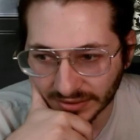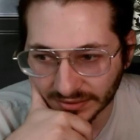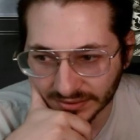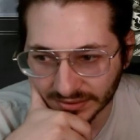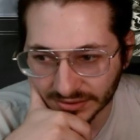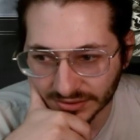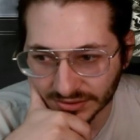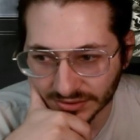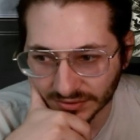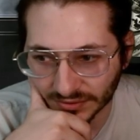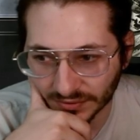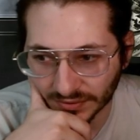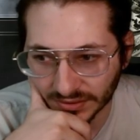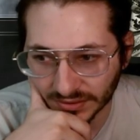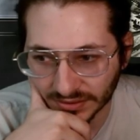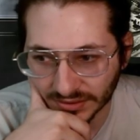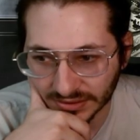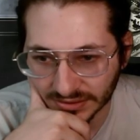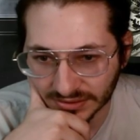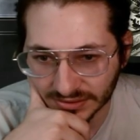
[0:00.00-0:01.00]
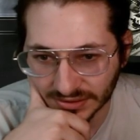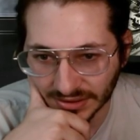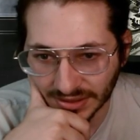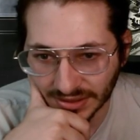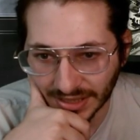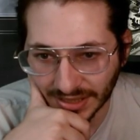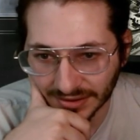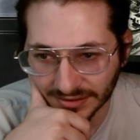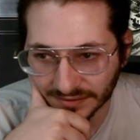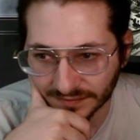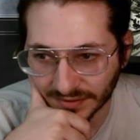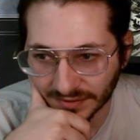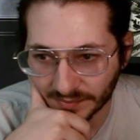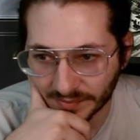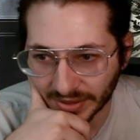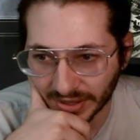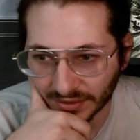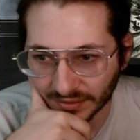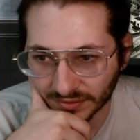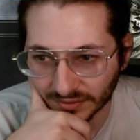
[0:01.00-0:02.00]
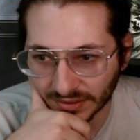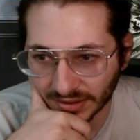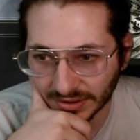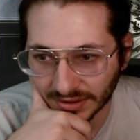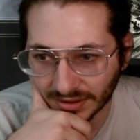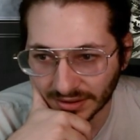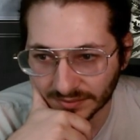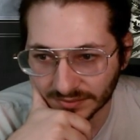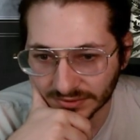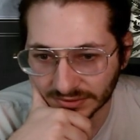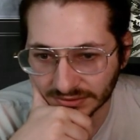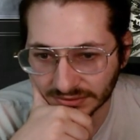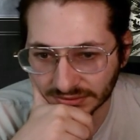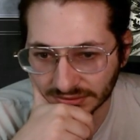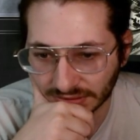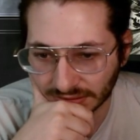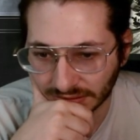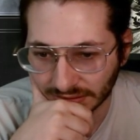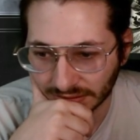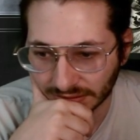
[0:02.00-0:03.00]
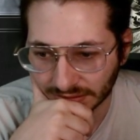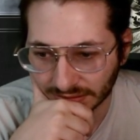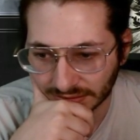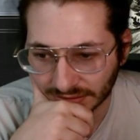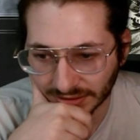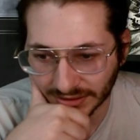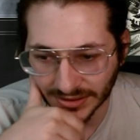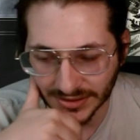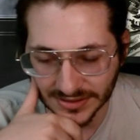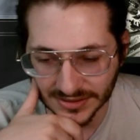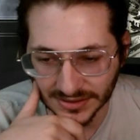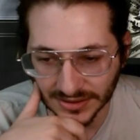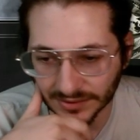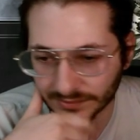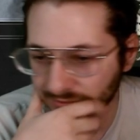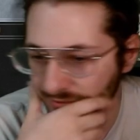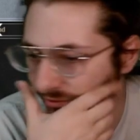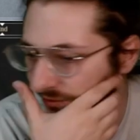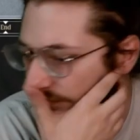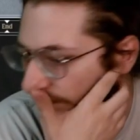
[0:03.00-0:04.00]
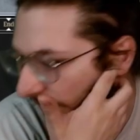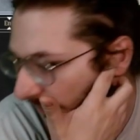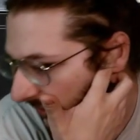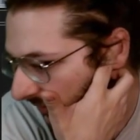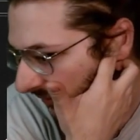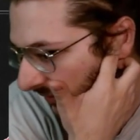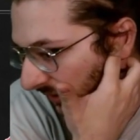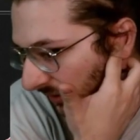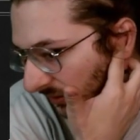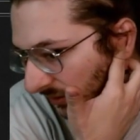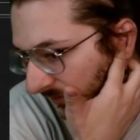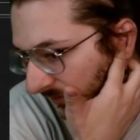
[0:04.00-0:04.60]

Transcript: Legion Loyalist and activate Battlecry Goblin. Like I said, we just want to let our